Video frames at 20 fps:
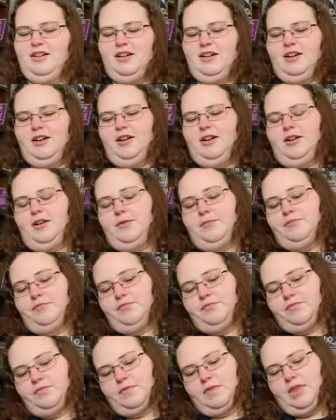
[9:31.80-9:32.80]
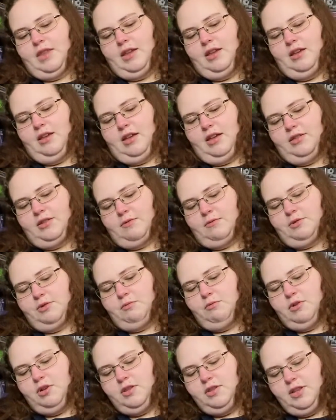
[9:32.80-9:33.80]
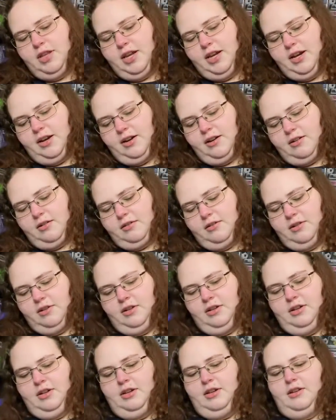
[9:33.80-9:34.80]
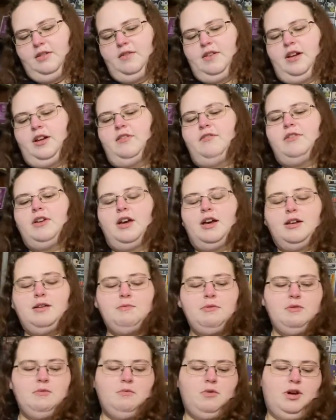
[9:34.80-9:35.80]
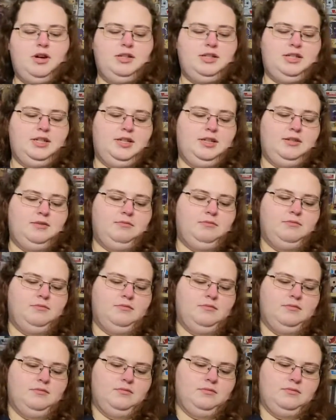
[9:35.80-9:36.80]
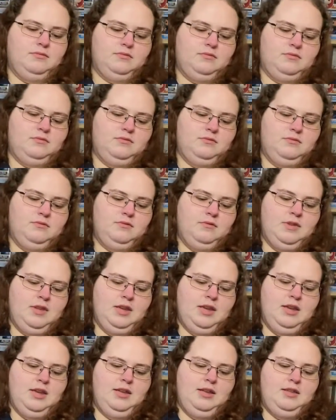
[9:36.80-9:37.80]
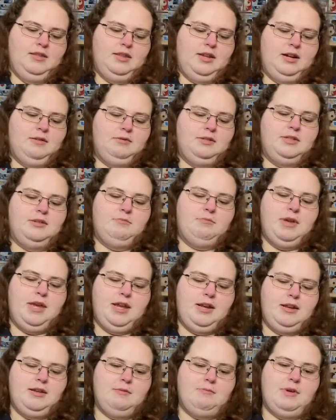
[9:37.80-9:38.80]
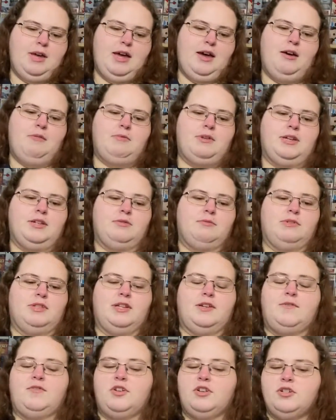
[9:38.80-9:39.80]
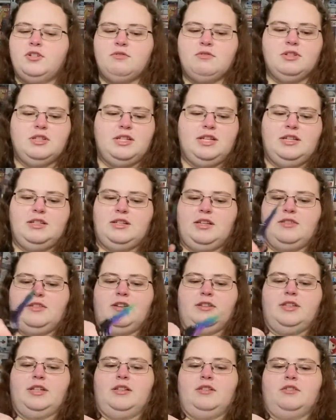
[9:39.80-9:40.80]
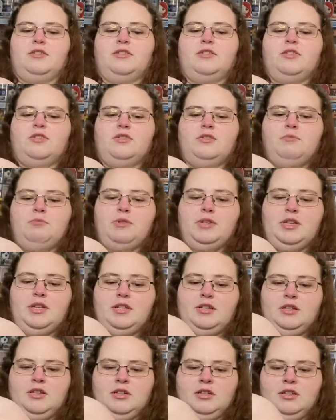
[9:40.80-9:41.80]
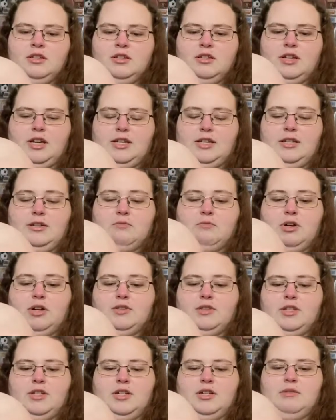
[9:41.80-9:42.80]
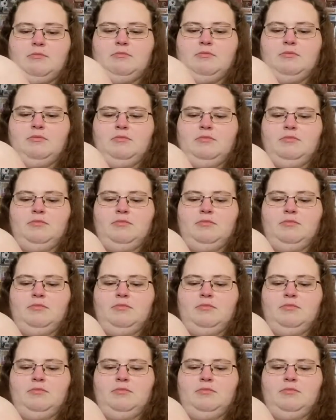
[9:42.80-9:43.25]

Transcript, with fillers: Uh, and there was one there that I've kind of been wanting that I was debating about because when they first released, I thought they looked stupid. I didn't want them.